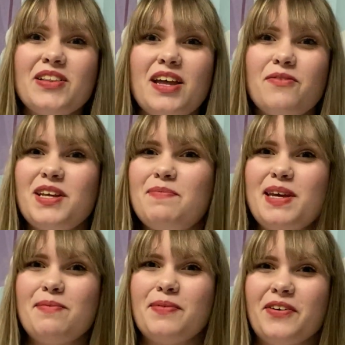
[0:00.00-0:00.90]
lovely
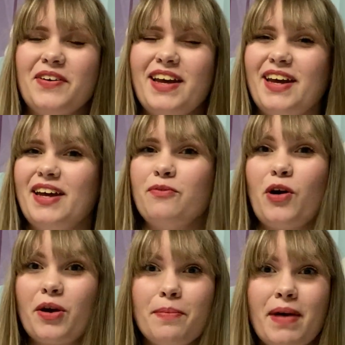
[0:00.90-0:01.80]
people, and
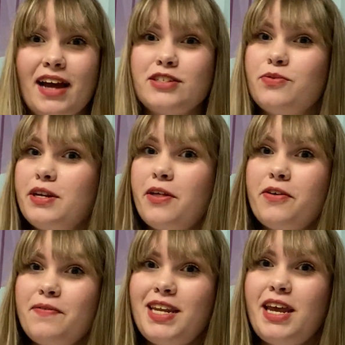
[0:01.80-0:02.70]
welcome back to another
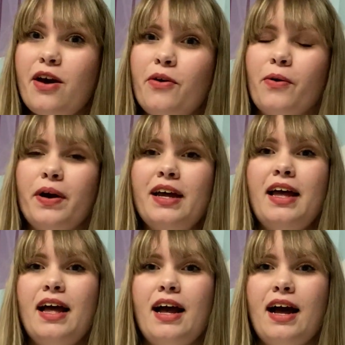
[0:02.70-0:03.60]
video.
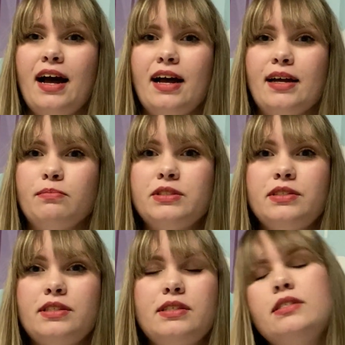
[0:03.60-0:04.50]

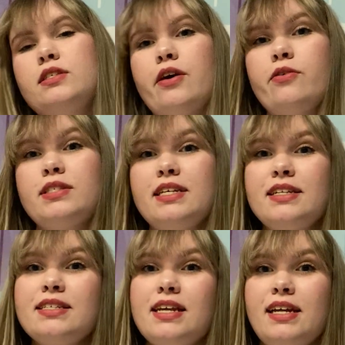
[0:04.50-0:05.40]
So
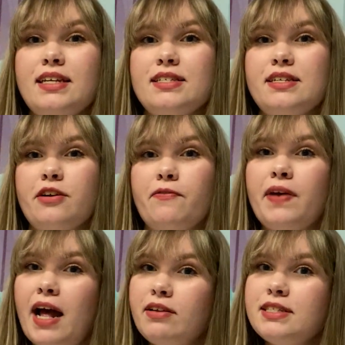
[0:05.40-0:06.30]
since it is near
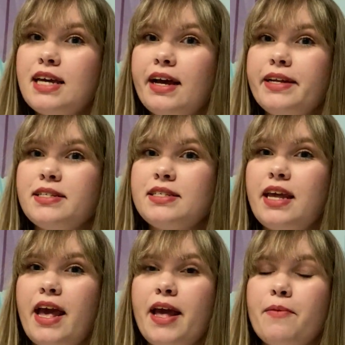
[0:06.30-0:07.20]
Valentine's
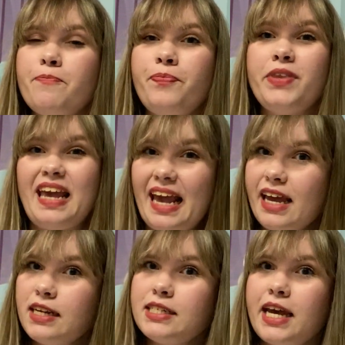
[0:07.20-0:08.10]
Day
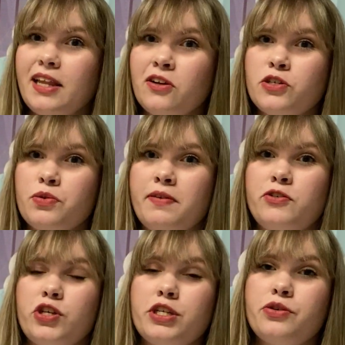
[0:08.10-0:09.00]
and Taylor Swift
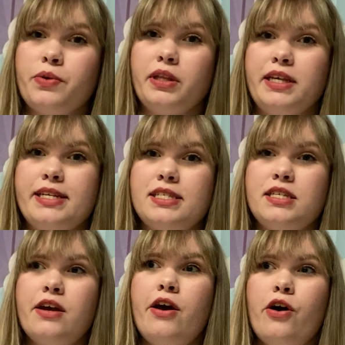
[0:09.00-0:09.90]
just released
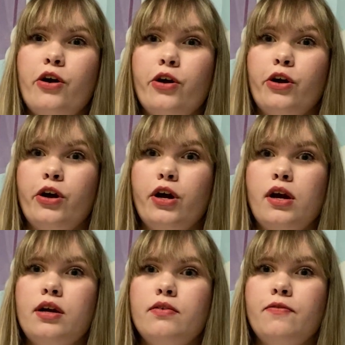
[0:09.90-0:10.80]

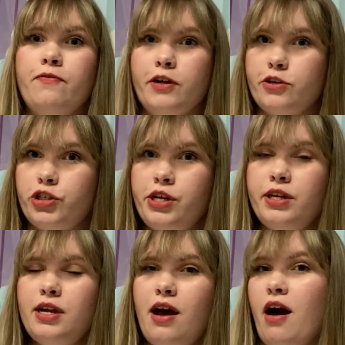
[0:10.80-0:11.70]
her
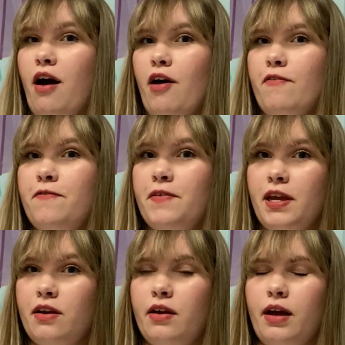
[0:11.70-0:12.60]
version of
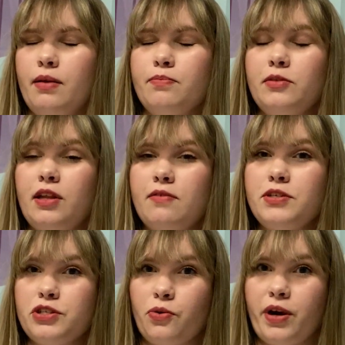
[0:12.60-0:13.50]
Love
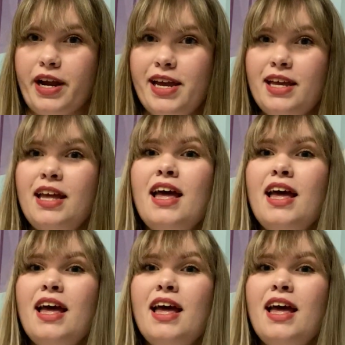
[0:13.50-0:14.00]
Story,